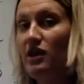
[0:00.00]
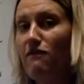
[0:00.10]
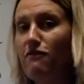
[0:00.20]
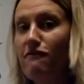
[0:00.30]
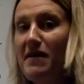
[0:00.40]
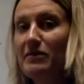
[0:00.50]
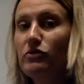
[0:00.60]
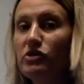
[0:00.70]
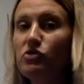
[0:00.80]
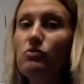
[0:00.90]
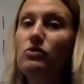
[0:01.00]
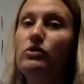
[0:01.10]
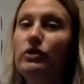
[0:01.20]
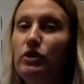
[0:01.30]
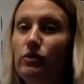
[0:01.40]
If you follow this rule,
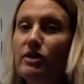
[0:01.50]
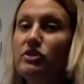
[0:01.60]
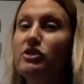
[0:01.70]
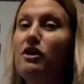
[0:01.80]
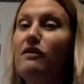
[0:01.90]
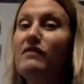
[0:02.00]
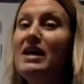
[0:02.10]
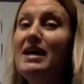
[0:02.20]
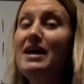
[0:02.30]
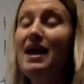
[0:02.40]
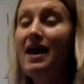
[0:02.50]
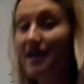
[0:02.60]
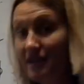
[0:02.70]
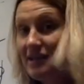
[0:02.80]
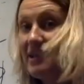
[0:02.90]
you can solve
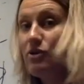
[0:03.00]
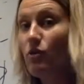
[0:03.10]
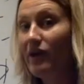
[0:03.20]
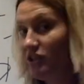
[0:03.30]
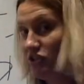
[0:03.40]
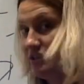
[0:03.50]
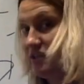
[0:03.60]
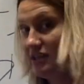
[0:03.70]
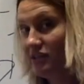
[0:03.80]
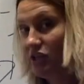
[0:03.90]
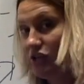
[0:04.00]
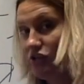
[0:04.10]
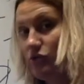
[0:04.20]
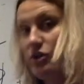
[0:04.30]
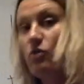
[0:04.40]
any equation that is larger
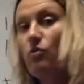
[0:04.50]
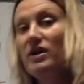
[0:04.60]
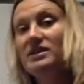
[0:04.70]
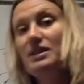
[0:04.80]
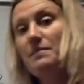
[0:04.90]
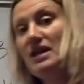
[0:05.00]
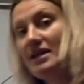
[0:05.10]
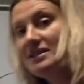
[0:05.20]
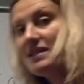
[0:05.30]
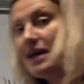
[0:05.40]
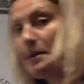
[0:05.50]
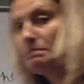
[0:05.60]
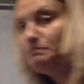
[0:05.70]
than a one-step at any time,